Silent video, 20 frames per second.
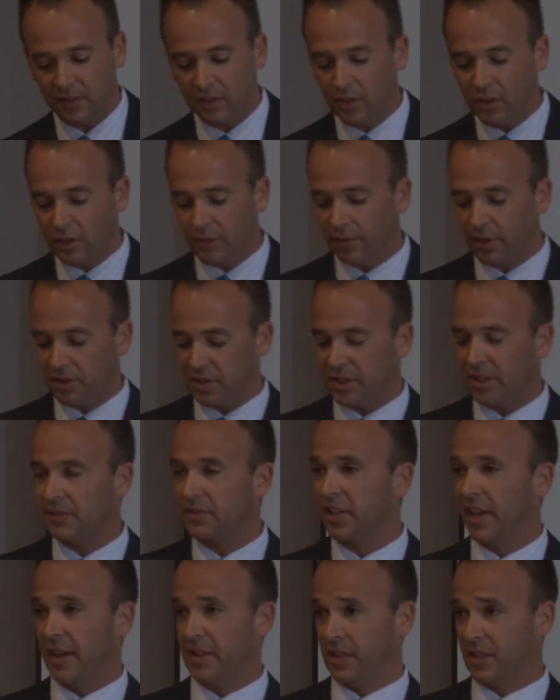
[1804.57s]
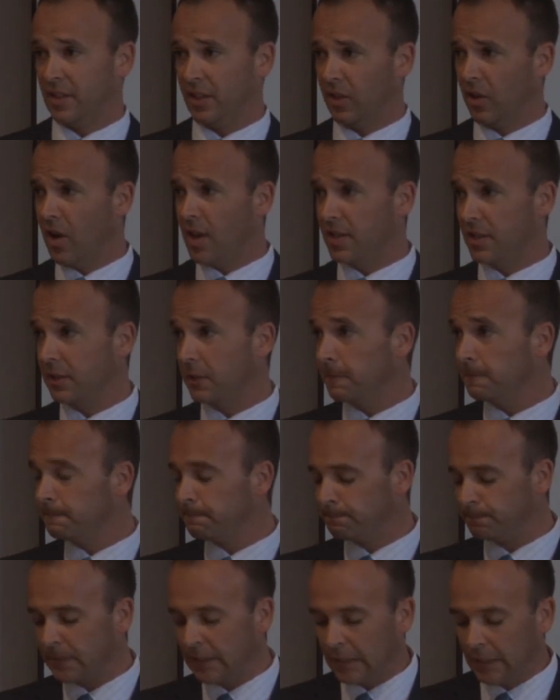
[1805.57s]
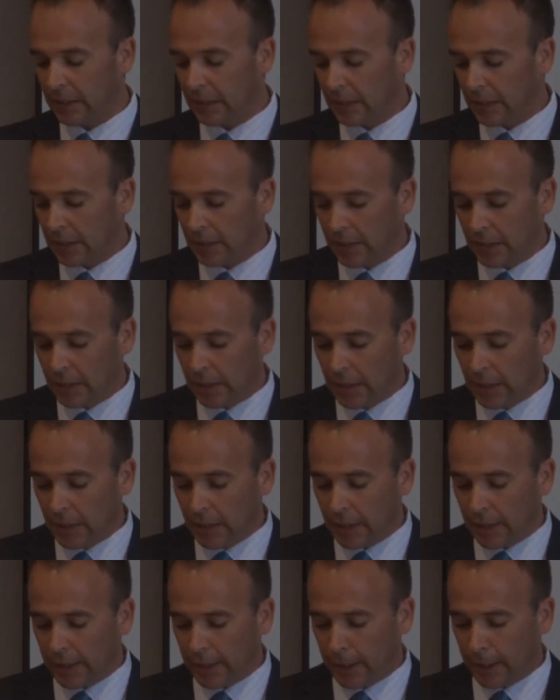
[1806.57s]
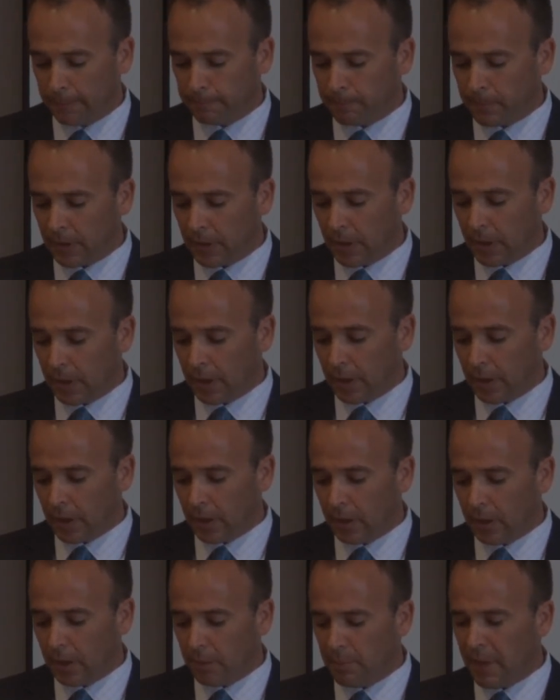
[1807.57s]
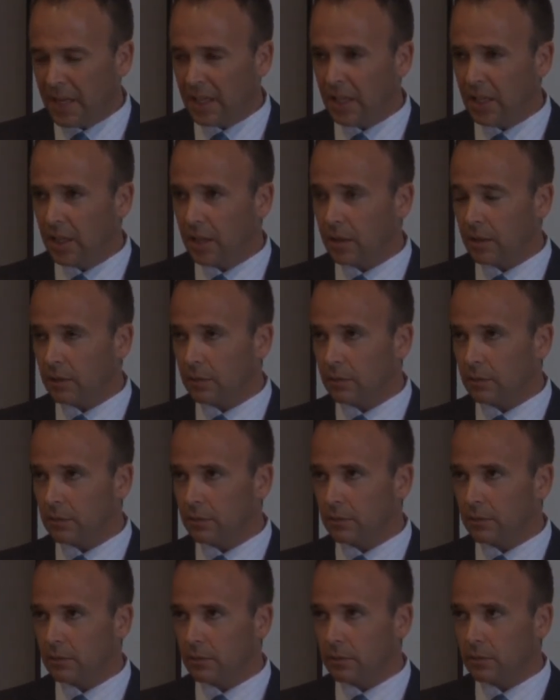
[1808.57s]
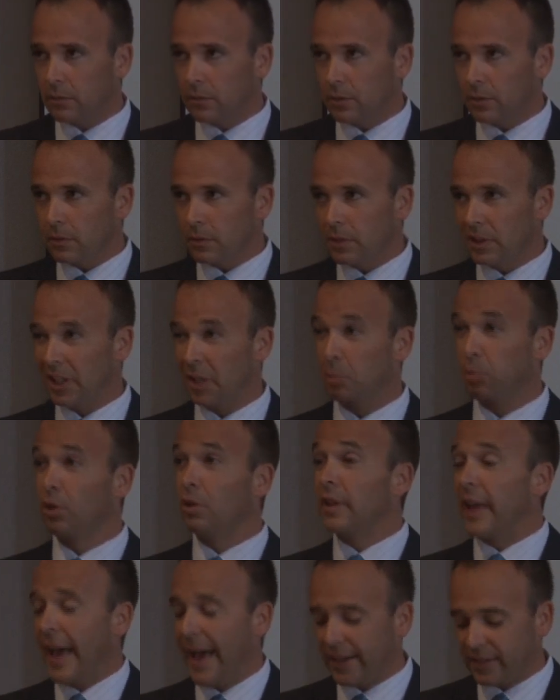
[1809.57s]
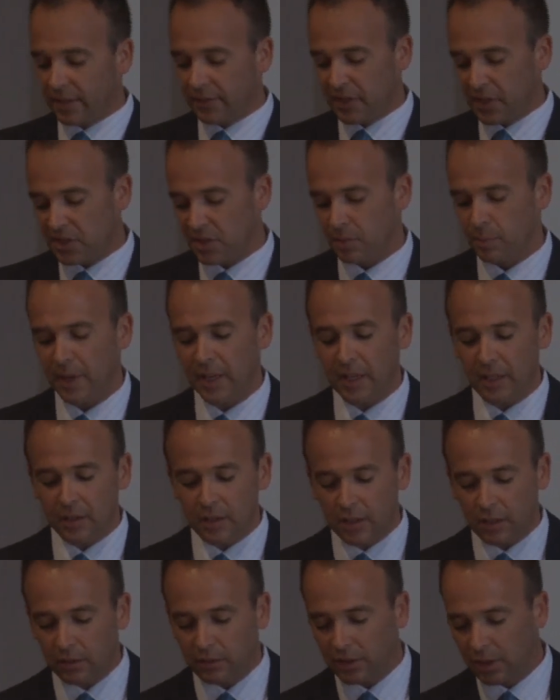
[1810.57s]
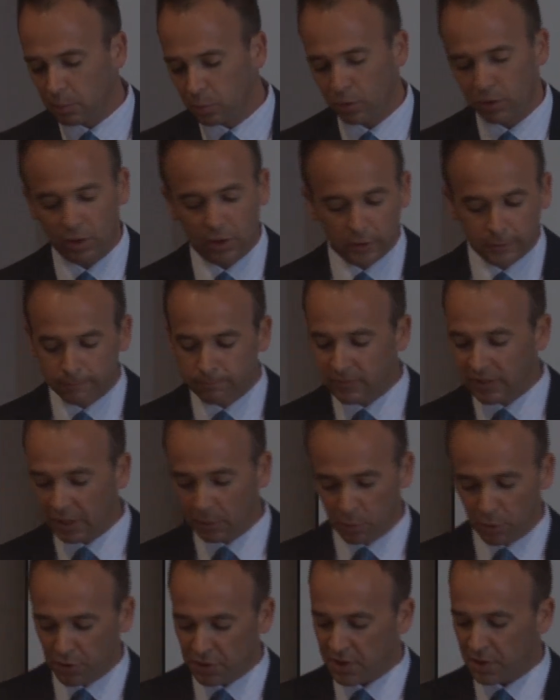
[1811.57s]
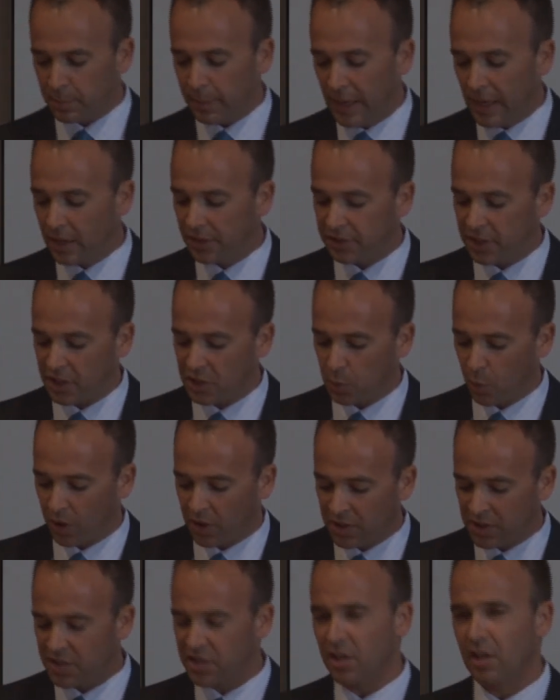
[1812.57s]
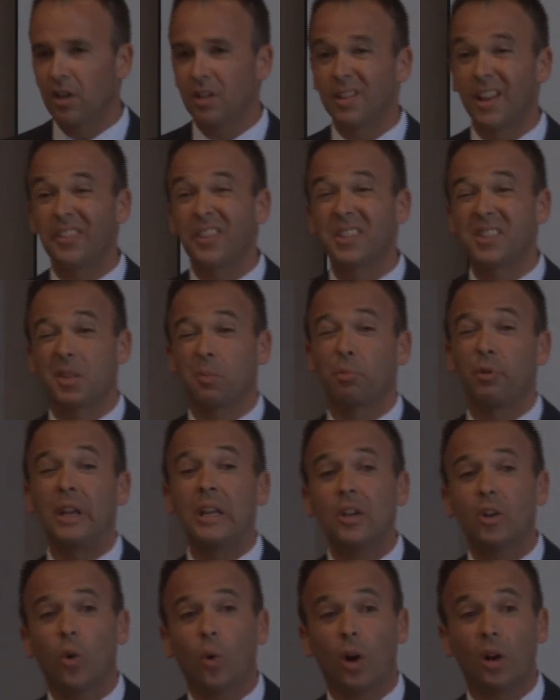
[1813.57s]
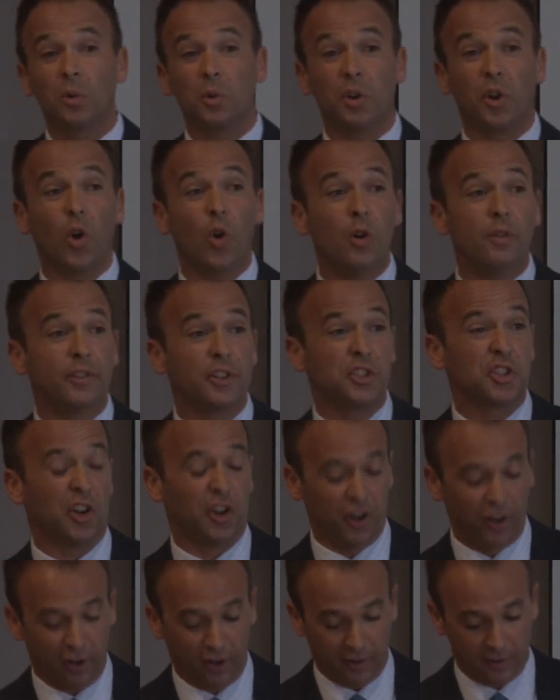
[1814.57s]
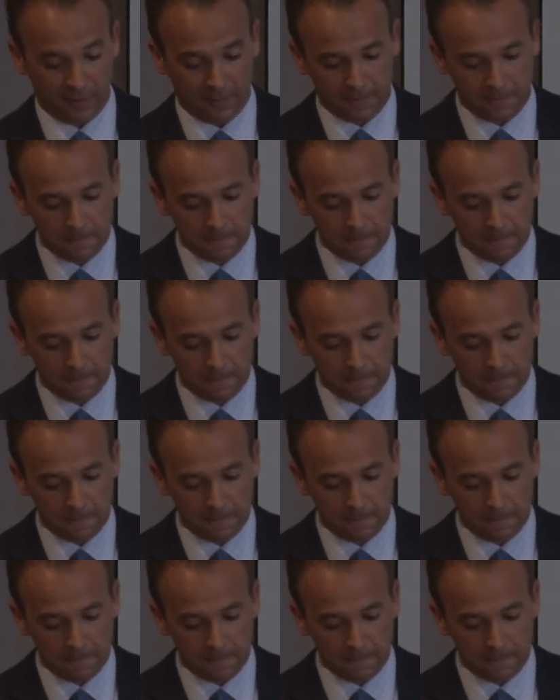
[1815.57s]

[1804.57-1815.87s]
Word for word: at the University of Texas at Austin. Um, many liberal activists, or many you know, liberal liberals in politics, were concerned that the Supreme Court would overturn